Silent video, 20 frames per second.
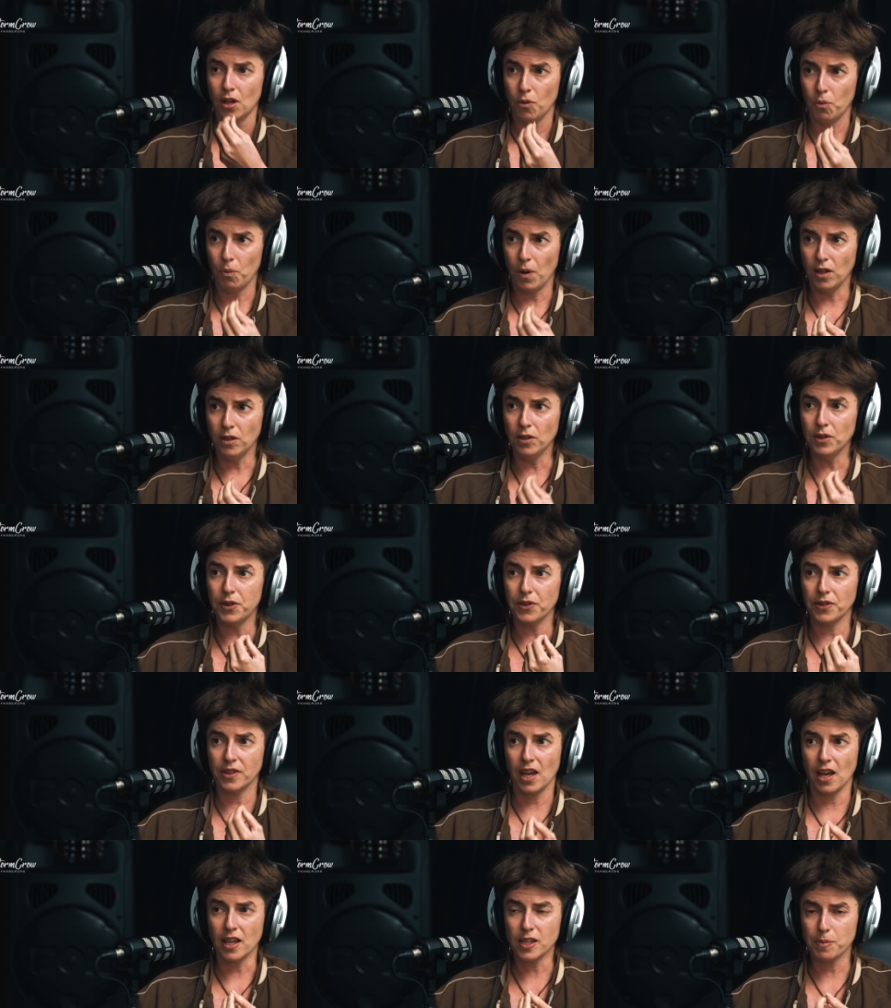wealth,
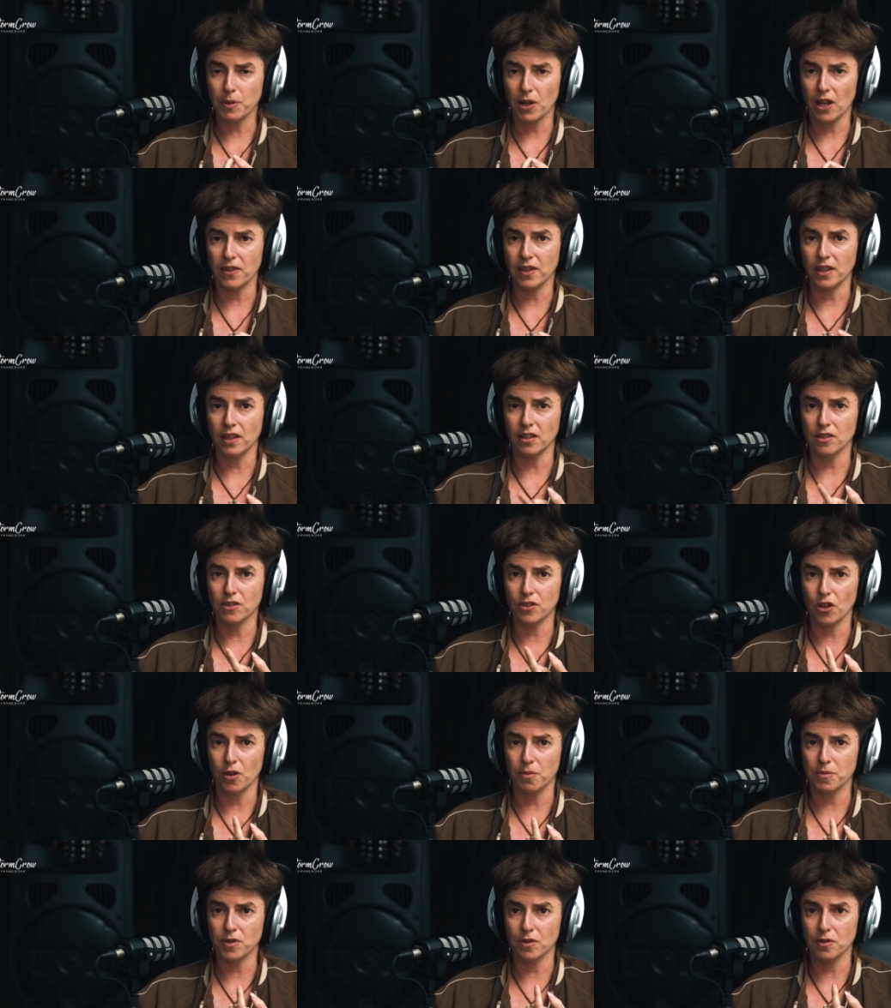yes, but I think in
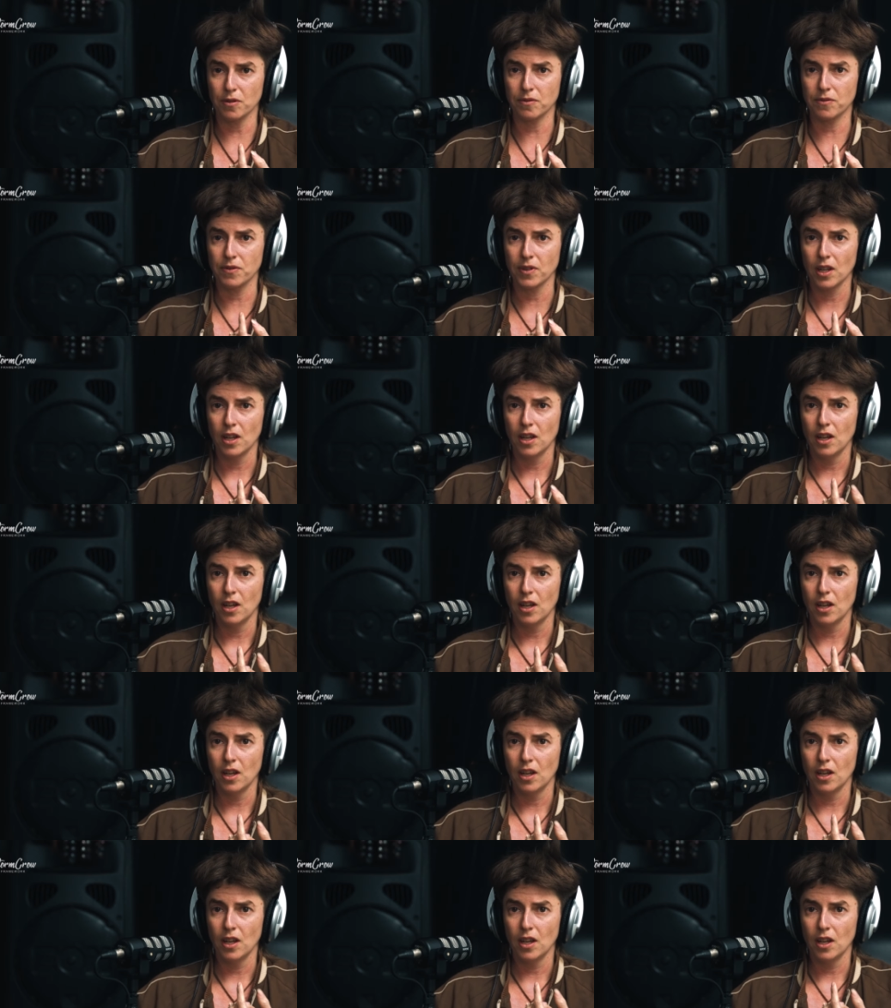terms of